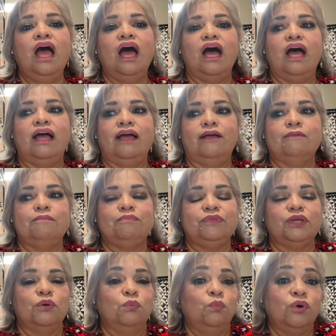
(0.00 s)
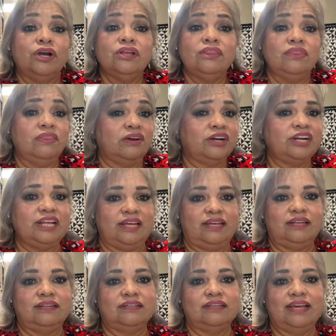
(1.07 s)
We're
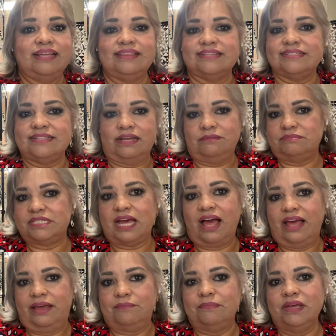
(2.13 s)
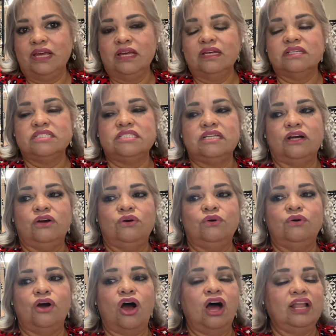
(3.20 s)
learning at the same time.
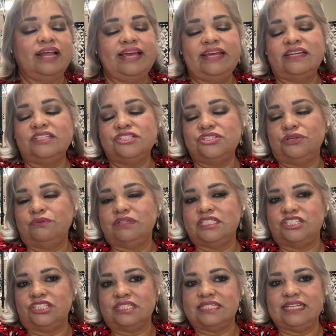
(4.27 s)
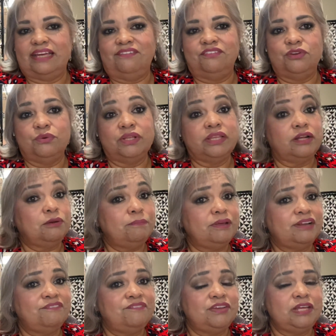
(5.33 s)
So all I can do is just give you a little bit
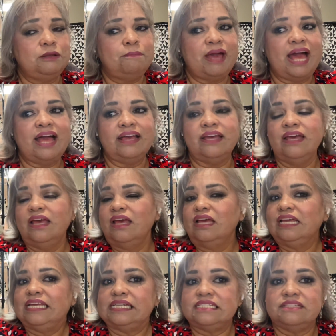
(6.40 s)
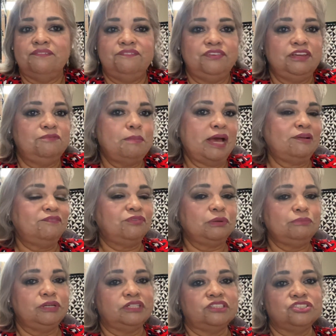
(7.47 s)
of feedback, get some feedback
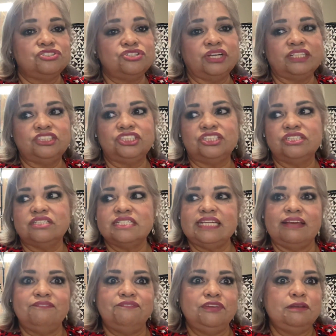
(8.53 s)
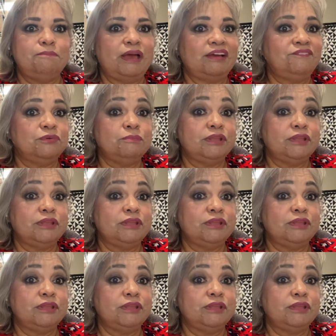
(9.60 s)
from your instructors, get feedback from